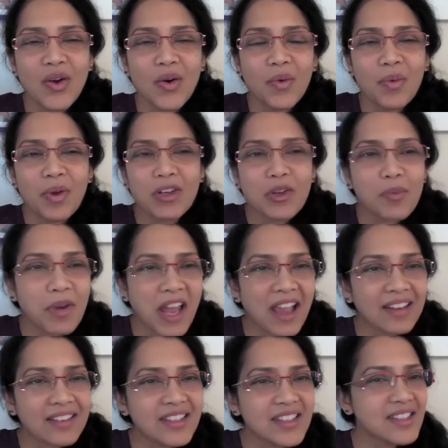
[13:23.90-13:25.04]
when you're
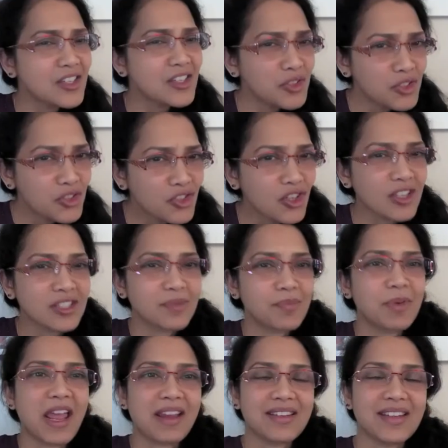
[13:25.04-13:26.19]
practicing, you just
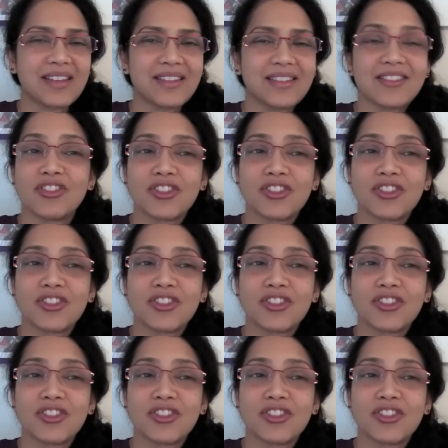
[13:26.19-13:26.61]
practice.